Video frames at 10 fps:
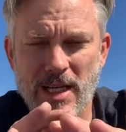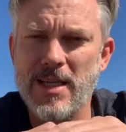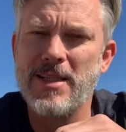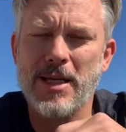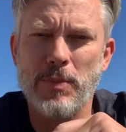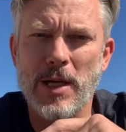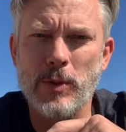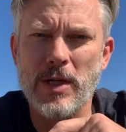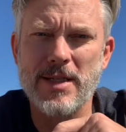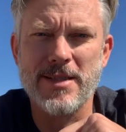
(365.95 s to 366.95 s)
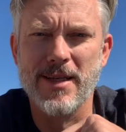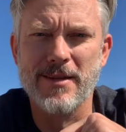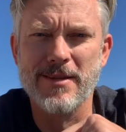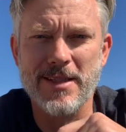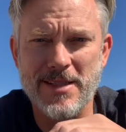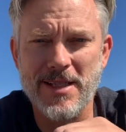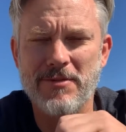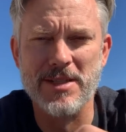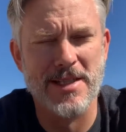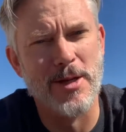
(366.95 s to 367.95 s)
I take back what I said. It
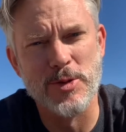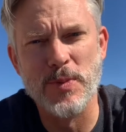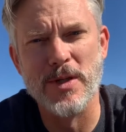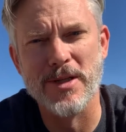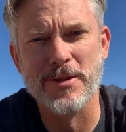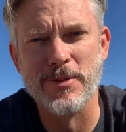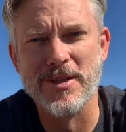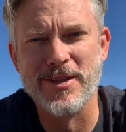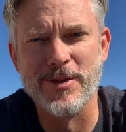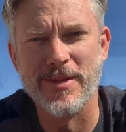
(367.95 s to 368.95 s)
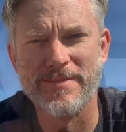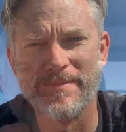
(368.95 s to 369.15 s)
even sounds pretty good when you do it.